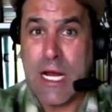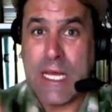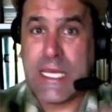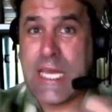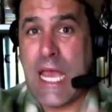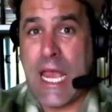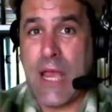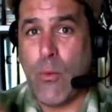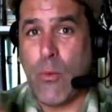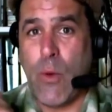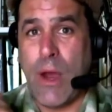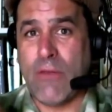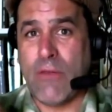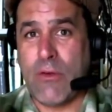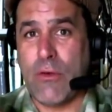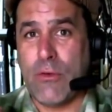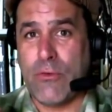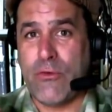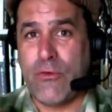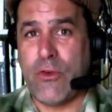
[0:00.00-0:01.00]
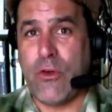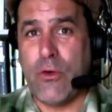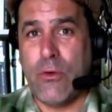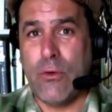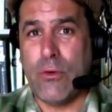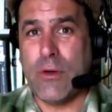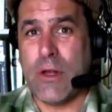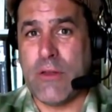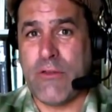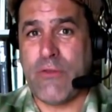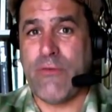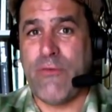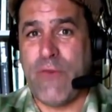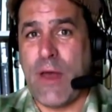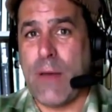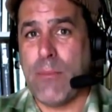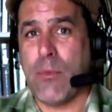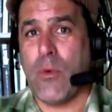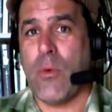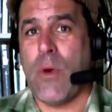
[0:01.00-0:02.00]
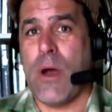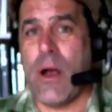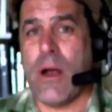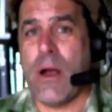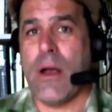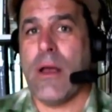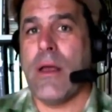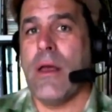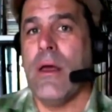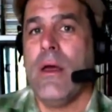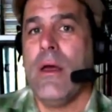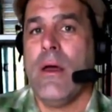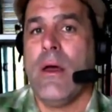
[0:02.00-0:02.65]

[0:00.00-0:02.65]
I can't wait till June. It's February.